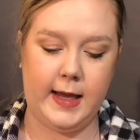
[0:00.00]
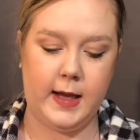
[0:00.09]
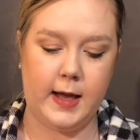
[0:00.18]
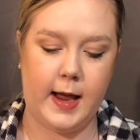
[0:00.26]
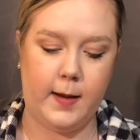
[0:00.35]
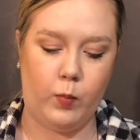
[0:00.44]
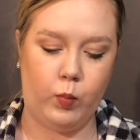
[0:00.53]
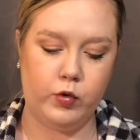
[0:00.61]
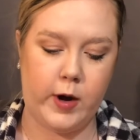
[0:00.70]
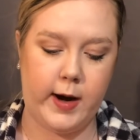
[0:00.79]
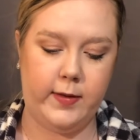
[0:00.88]
I'm
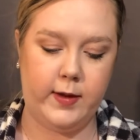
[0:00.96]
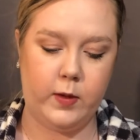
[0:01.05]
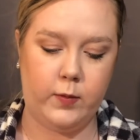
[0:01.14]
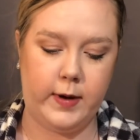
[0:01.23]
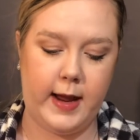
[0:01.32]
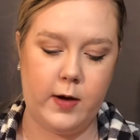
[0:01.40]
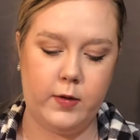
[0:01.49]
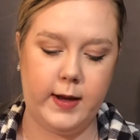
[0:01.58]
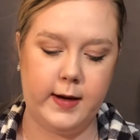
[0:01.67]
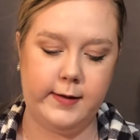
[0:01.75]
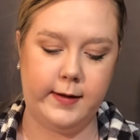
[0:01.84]
trying this one out
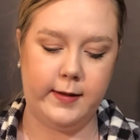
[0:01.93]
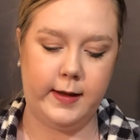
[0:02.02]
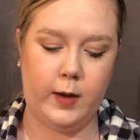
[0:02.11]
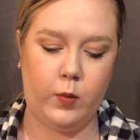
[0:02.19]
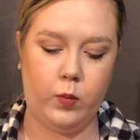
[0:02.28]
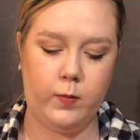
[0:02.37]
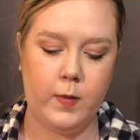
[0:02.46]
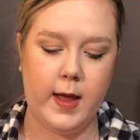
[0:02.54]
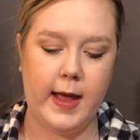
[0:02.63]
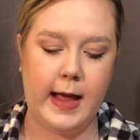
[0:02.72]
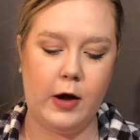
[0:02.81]
again to see
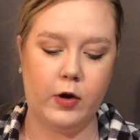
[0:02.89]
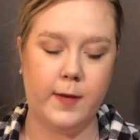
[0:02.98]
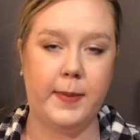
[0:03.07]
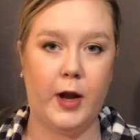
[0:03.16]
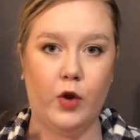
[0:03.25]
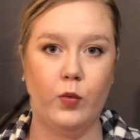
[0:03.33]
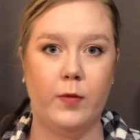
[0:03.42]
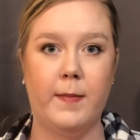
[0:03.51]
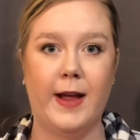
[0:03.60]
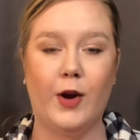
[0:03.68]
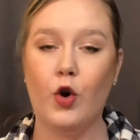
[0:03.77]
how it compares with
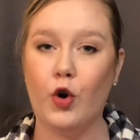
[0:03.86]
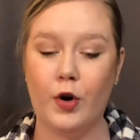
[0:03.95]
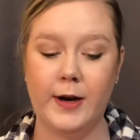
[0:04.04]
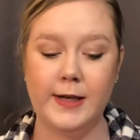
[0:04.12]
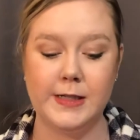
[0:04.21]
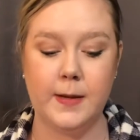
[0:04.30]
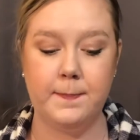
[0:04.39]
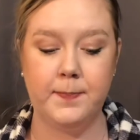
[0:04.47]
my current